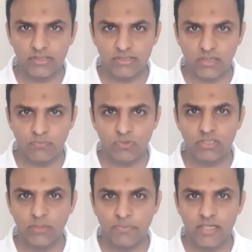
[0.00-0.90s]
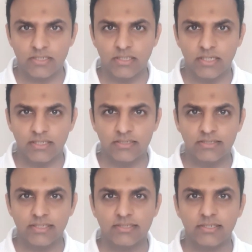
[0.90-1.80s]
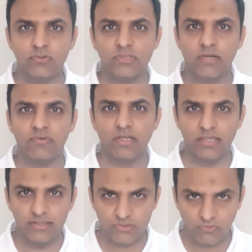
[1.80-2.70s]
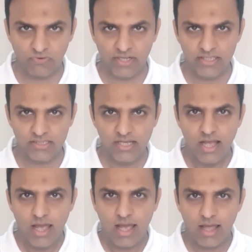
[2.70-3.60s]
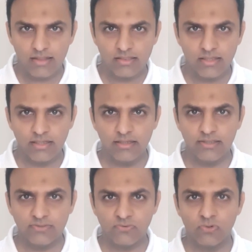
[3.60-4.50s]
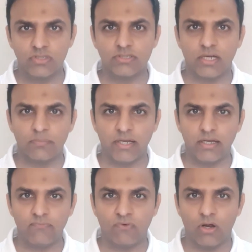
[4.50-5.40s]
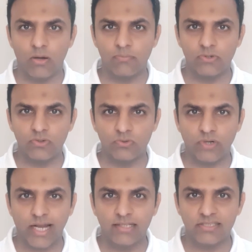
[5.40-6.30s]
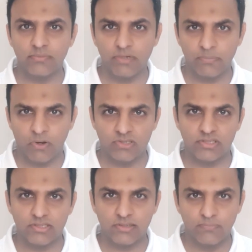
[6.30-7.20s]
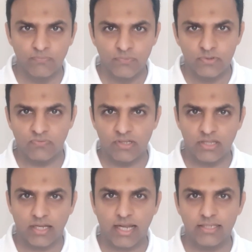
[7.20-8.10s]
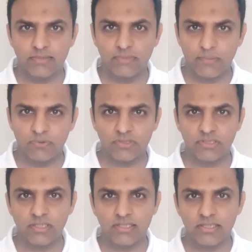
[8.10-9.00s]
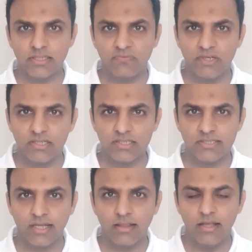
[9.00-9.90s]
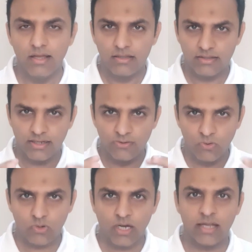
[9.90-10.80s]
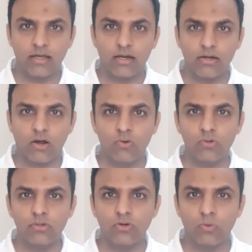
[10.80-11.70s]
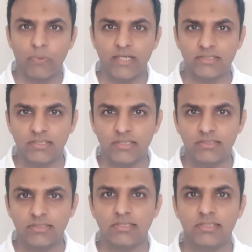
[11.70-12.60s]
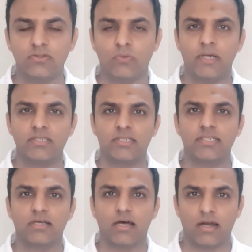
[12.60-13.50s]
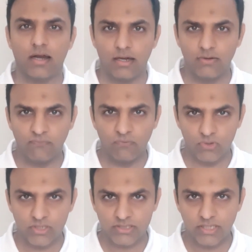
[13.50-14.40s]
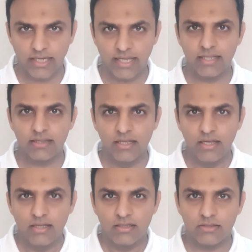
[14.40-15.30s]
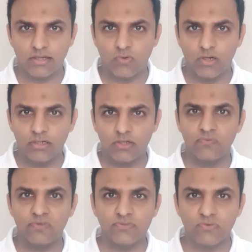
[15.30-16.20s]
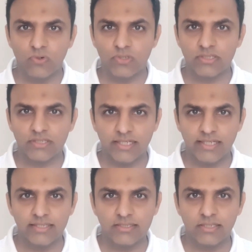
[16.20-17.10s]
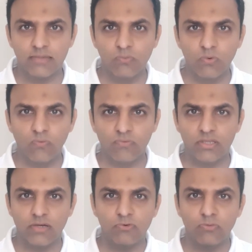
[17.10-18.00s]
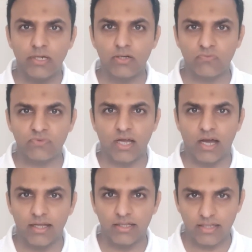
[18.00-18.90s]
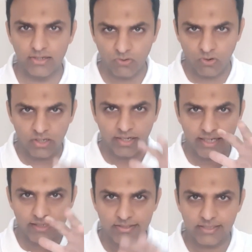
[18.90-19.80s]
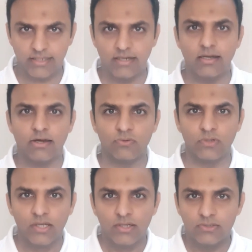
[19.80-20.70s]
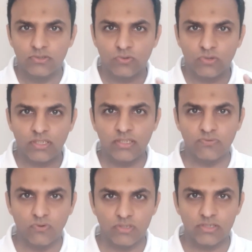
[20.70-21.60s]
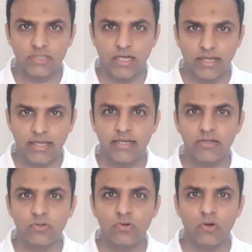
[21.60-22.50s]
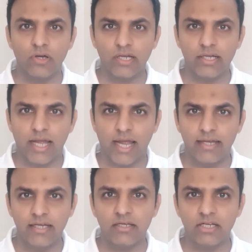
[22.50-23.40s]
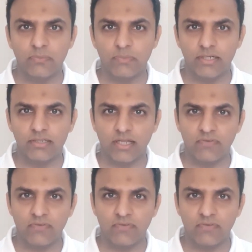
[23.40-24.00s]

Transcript: These are mostly present in 60 to 70 years of age, and these floaters are mainly formed due to calcium deposits. So when the calcium deposition is in the vitreous gel, they look like round opacities. These opacities are called floaters. Again, the quality of these floaters is they move with the movement of the eye. They don't get settled down. So these floaters again don't need any treatment.